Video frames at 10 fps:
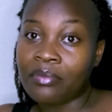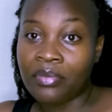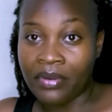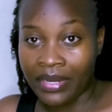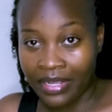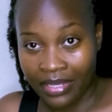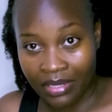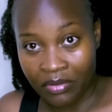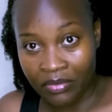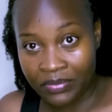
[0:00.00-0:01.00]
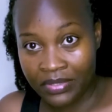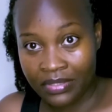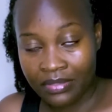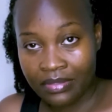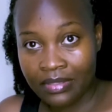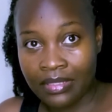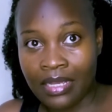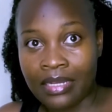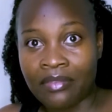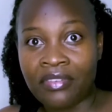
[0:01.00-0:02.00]
prayer helps,
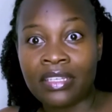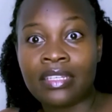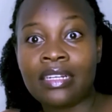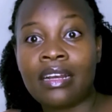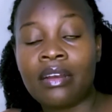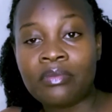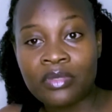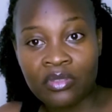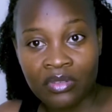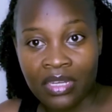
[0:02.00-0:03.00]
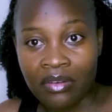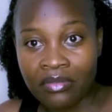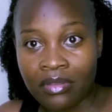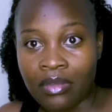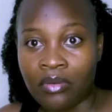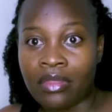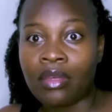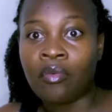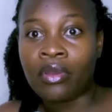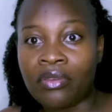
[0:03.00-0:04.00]
and even it calms you down,
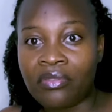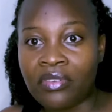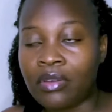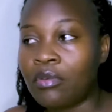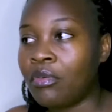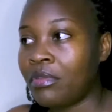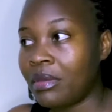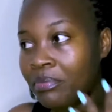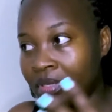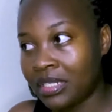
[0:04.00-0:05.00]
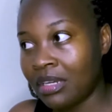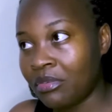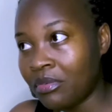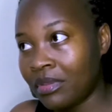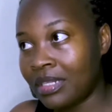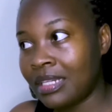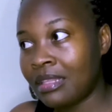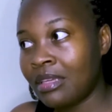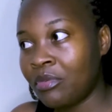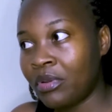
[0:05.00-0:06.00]
the you feel, or the pressure and all that. I
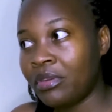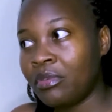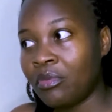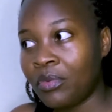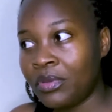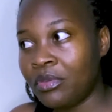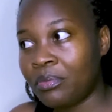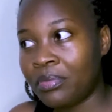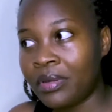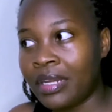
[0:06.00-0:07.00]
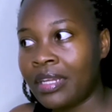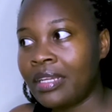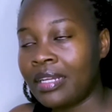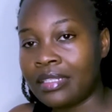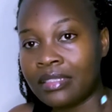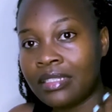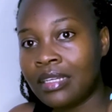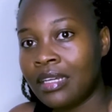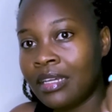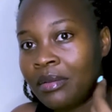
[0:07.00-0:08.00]
think when you're praying and
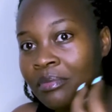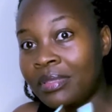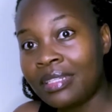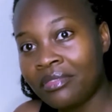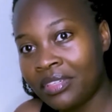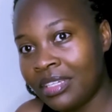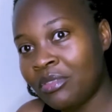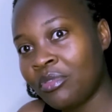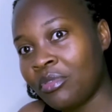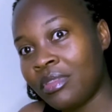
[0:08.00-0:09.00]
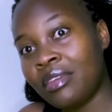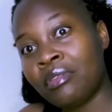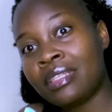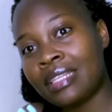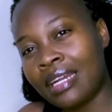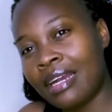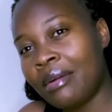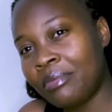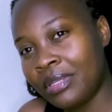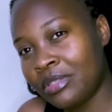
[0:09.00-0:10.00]
believing in God, there is a
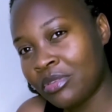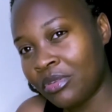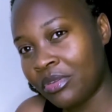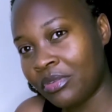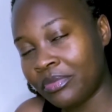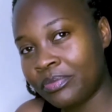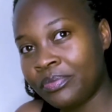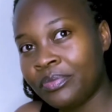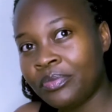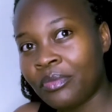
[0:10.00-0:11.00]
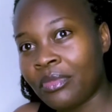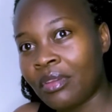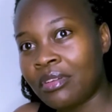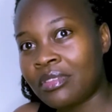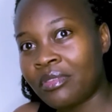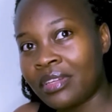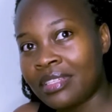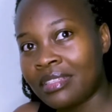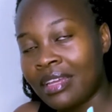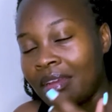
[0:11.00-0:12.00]
calmness on you, because there
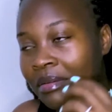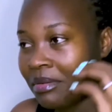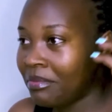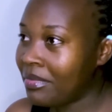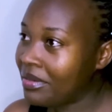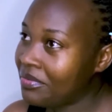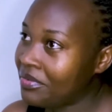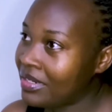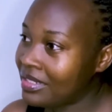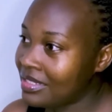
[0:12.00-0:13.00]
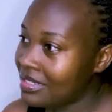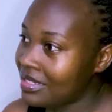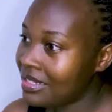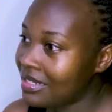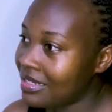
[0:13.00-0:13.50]
is my friends